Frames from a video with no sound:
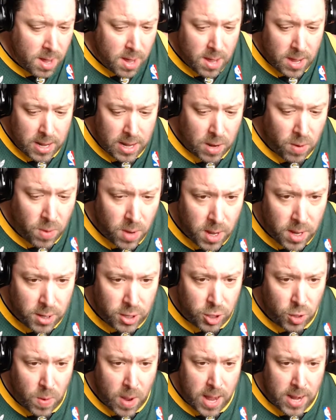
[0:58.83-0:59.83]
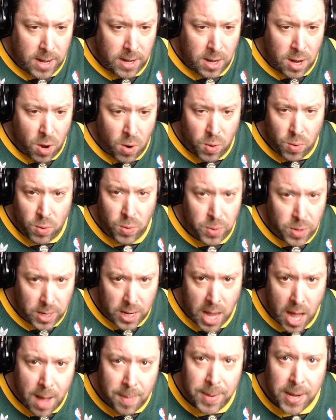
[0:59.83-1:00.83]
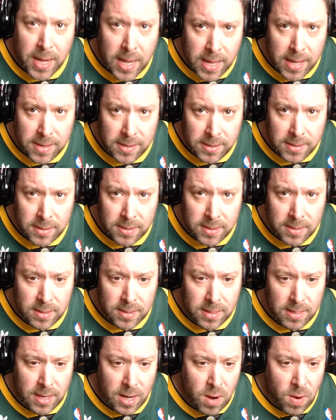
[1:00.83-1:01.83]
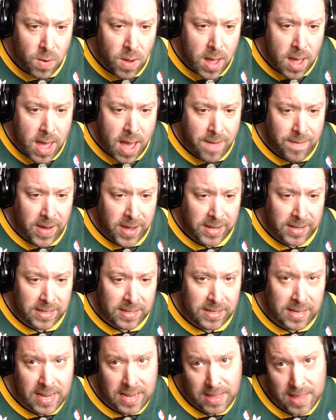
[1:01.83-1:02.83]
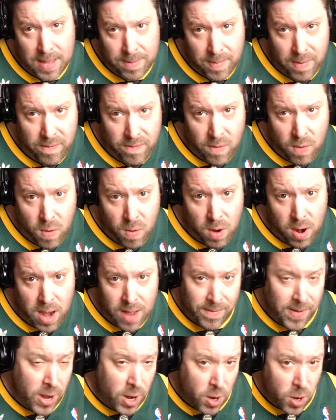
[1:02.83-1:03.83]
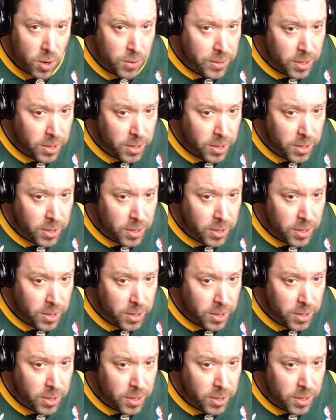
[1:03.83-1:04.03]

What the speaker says: You know, do I know who the comic is? You know, have I seen them before? Have I heard their